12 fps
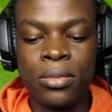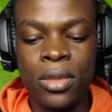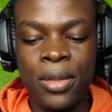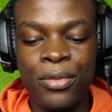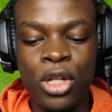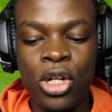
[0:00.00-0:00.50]

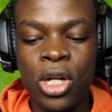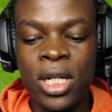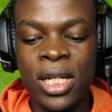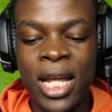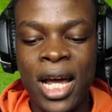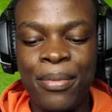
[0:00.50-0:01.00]
I'm not
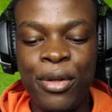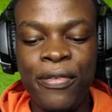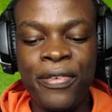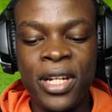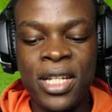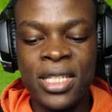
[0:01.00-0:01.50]
gonna lie, I'm not
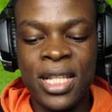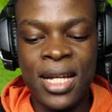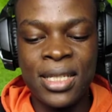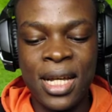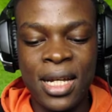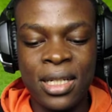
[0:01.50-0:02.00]
feeling
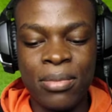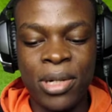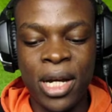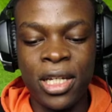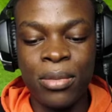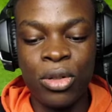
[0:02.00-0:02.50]
Zlatan
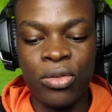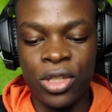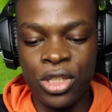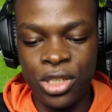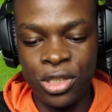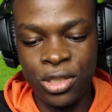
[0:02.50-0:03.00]

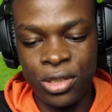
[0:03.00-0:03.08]
Ibrahimovic.